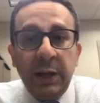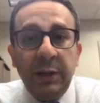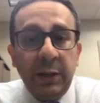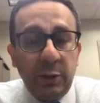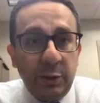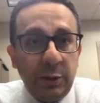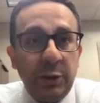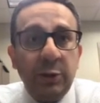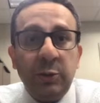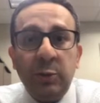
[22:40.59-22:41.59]
they
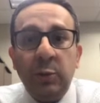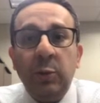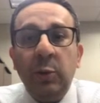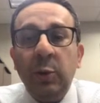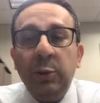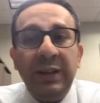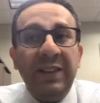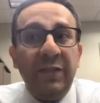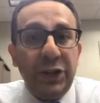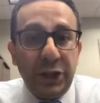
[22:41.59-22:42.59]
continue to go into
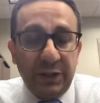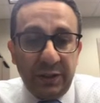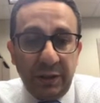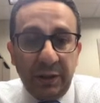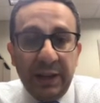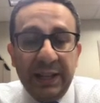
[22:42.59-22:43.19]
that vicious circle,